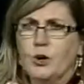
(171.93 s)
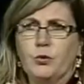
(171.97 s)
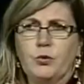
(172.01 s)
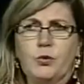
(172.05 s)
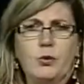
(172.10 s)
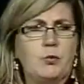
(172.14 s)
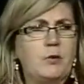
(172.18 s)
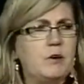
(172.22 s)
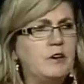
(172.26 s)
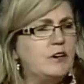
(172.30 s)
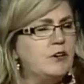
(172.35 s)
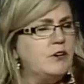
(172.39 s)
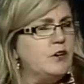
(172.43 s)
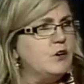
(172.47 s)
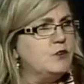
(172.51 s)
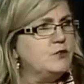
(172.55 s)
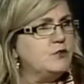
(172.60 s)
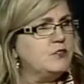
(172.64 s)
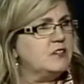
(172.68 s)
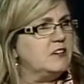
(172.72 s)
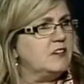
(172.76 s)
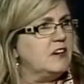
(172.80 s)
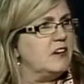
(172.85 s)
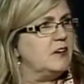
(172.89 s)
we want to know
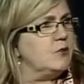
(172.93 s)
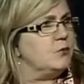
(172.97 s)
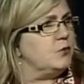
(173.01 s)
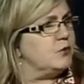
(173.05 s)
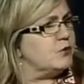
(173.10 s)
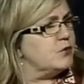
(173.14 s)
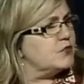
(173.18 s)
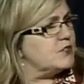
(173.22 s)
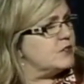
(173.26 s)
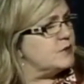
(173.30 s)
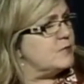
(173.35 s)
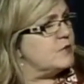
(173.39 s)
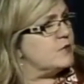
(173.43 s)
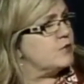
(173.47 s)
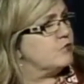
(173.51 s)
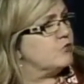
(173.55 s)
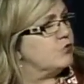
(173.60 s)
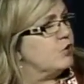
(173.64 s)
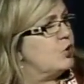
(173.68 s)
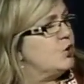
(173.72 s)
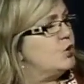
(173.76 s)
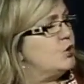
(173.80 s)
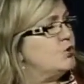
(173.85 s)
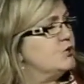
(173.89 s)
tonight, what are some of the
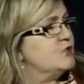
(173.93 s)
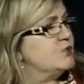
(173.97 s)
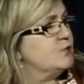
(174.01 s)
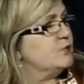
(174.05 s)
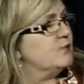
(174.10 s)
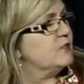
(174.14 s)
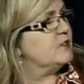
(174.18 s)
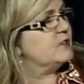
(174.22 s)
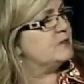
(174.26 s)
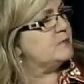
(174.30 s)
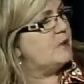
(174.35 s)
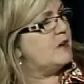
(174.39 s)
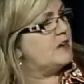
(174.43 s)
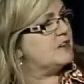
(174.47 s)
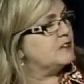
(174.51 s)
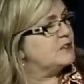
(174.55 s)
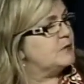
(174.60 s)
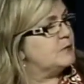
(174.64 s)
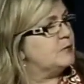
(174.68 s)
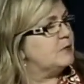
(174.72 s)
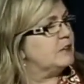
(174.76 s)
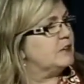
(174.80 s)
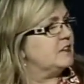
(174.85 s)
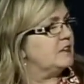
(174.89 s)
roles and
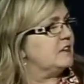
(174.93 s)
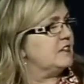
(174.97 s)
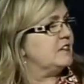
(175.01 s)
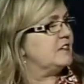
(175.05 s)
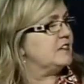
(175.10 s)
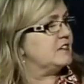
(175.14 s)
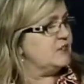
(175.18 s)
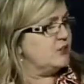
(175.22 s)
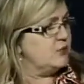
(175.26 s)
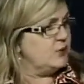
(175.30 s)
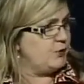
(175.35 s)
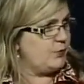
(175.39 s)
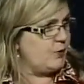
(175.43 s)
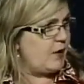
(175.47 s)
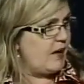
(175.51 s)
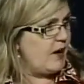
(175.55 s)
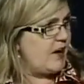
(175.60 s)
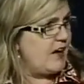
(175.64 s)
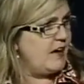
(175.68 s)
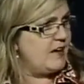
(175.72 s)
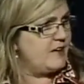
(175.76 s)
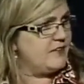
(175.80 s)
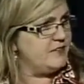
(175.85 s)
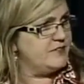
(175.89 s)
responsibilities that you
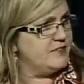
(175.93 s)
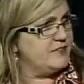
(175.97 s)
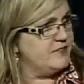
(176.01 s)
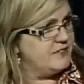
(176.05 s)
have?